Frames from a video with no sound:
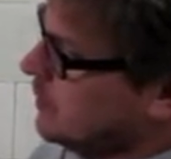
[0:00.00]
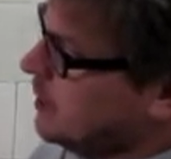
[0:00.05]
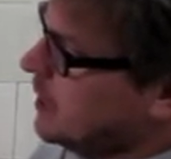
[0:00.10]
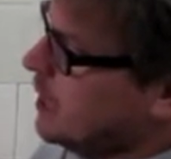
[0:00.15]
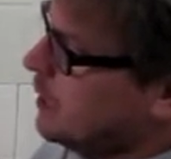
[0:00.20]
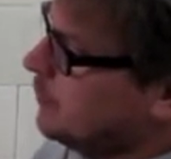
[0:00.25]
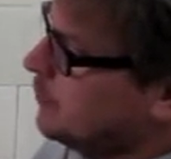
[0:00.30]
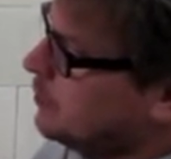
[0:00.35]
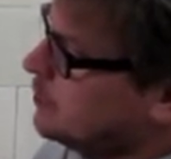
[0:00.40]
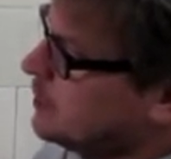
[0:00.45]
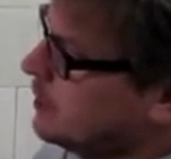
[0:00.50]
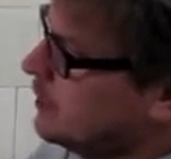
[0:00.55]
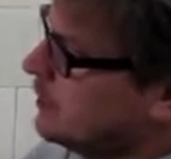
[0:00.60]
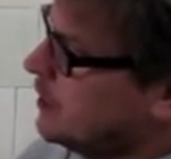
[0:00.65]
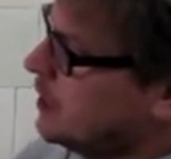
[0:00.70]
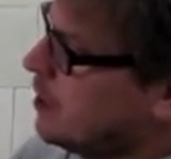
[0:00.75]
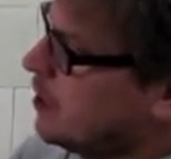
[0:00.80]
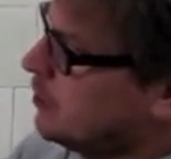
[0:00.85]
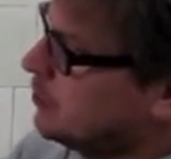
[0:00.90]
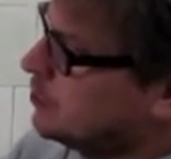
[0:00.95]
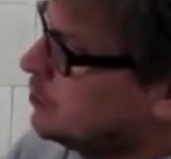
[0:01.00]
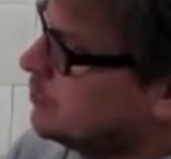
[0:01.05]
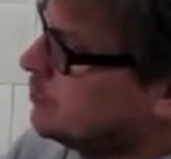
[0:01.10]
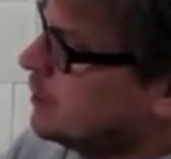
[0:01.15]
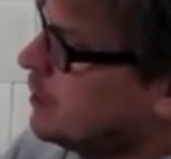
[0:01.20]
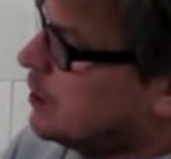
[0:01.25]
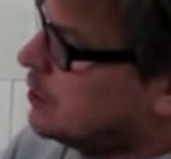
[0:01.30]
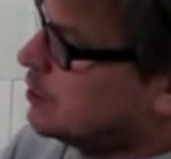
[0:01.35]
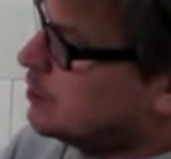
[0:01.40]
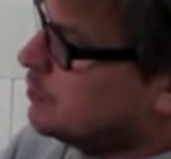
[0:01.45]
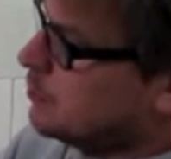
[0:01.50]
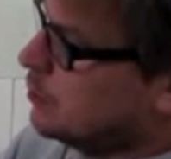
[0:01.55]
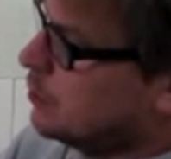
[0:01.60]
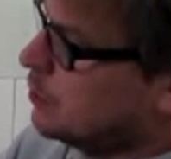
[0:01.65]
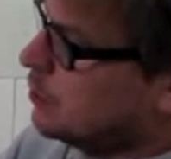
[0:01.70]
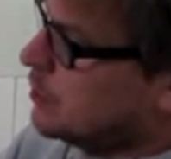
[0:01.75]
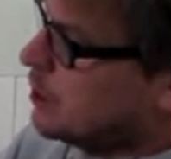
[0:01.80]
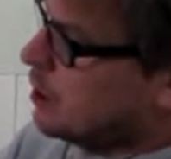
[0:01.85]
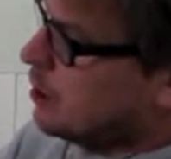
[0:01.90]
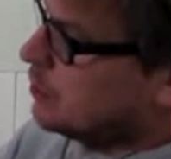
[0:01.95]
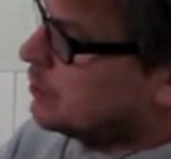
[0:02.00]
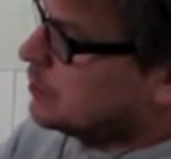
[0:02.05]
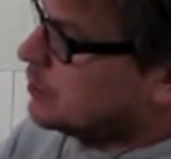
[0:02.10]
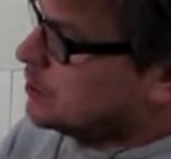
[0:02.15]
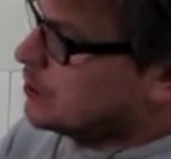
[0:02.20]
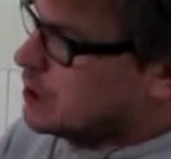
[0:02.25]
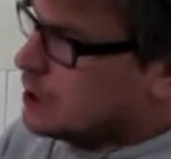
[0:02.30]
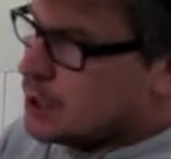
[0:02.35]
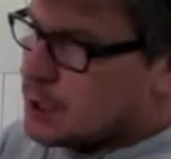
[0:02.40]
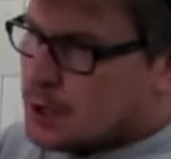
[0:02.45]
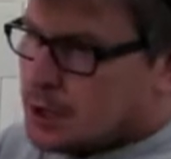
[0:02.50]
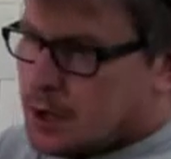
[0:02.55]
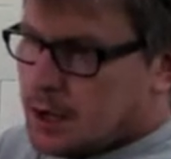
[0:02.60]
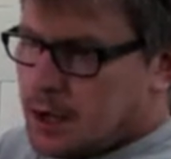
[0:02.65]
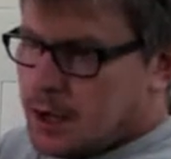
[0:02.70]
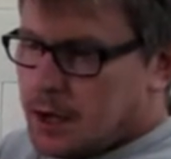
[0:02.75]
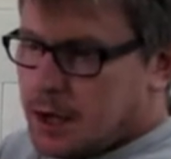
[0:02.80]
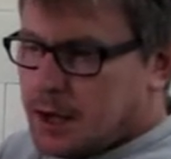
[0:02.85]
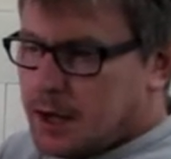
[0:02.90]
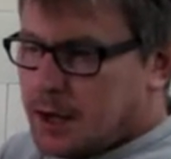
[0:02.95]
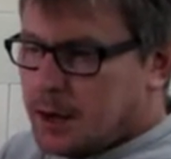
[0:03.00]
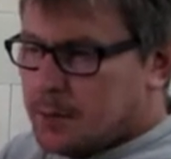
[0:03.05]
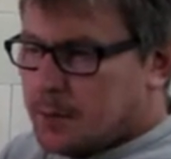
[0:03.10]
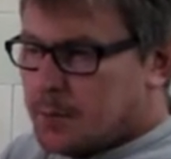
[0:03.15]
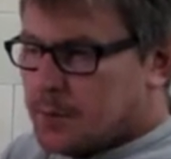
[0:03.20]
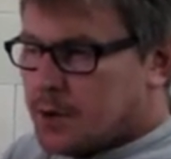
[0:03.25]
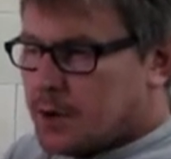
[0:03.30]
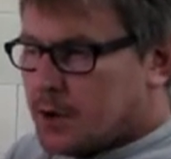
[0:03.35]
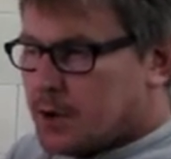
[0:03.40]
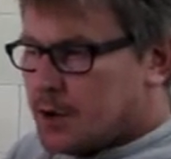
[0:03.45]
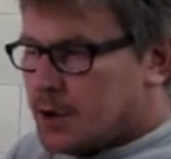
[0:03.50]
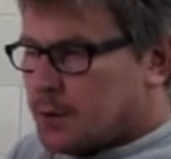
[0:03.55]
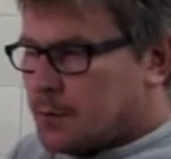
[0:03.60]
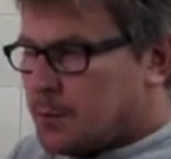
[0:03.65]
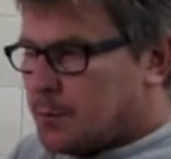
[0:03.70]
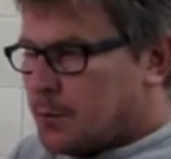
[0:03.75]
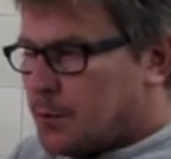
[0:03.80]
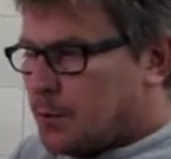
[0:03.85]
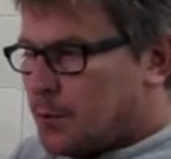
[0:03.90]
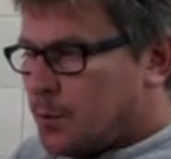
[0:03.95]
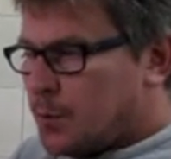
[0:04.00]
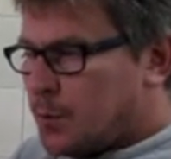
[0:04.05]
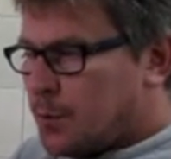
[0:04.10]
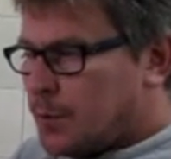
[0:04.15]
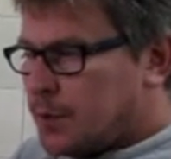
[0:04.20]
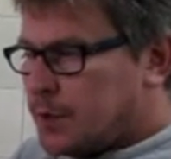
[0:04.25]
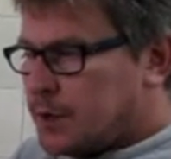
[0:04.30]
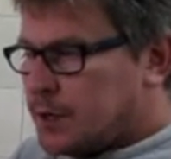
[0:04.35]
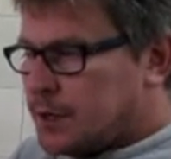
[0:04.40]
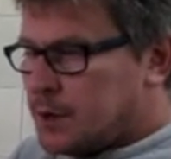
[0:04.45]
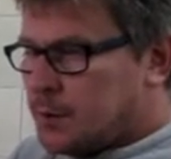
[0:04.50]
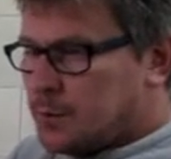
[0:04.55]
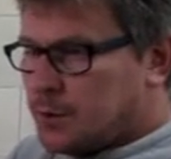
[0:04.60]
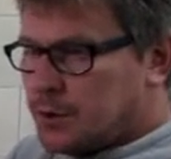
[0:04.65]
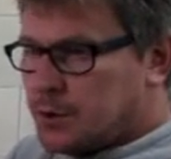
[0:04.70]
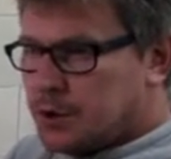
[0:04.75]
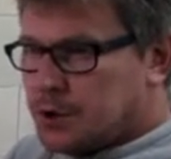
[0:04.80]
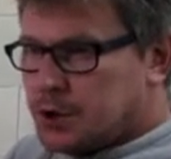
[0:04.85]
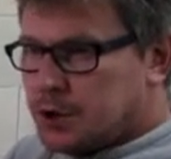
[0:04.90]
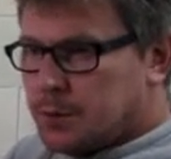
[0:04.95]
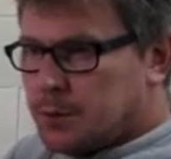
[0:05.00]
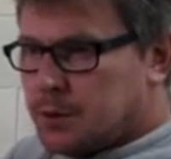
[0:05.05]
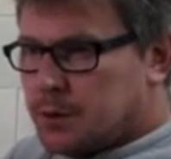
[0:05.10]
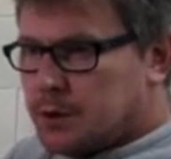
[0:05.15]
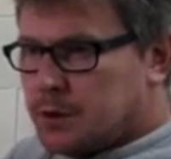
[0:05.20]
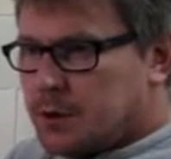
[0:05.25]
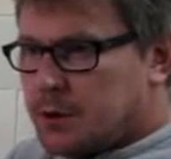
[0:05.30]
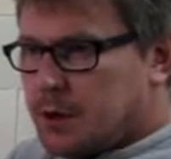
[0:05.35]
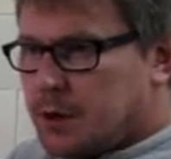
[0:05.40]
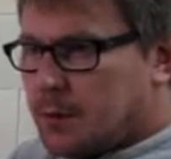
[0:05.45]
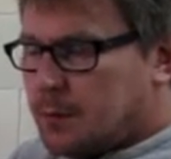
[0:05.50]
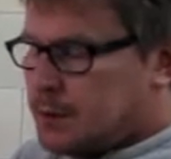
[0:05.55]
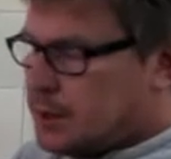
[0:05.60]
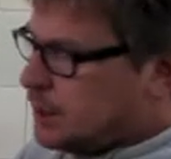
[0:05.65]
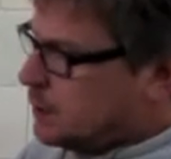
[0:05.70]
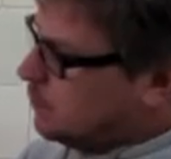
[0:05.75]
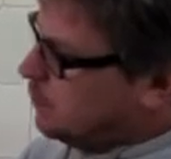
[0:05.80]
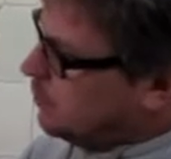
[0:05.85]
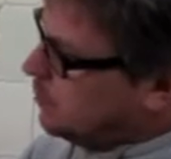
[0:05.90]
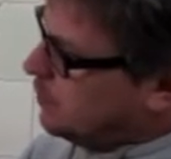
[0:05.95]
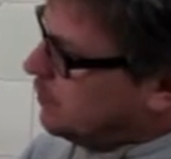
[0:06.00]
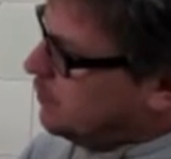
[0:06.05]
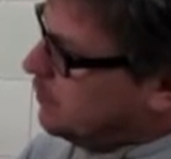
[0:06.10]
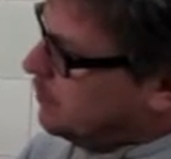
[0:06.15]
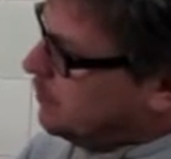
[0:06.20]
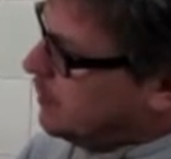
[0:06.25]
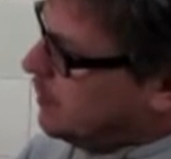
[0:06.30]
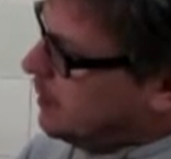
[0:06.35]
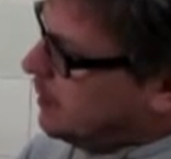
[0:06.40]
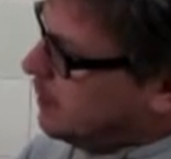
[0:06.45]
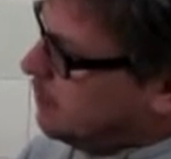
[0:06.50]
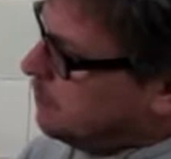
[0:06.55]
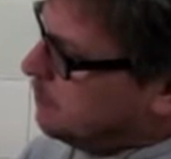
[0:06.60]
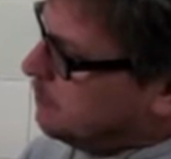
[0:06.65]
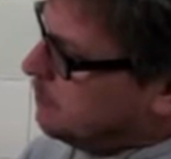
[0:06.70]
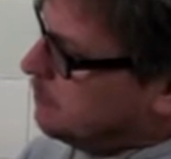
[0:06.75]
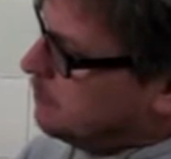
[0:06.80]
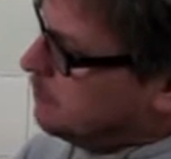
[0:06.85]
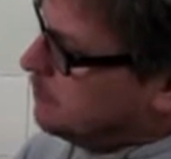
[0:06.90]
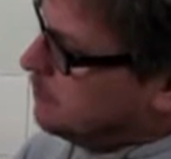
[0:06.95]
Yeah, because they are smaller dogs. That's right. But what we didn't want to do, we didn't want to